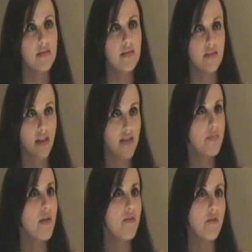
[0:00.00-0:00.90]
Mm,
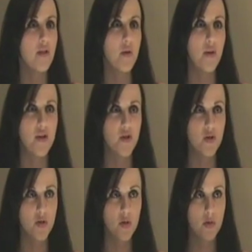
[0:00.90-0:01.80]
that's my favorite location
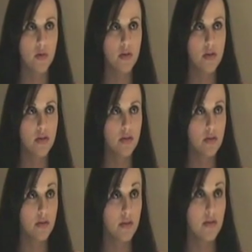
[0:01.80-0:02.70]
too.
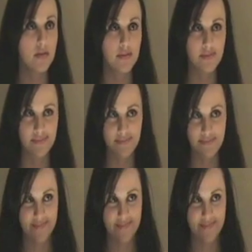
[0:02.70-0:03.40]
Mm. Mm.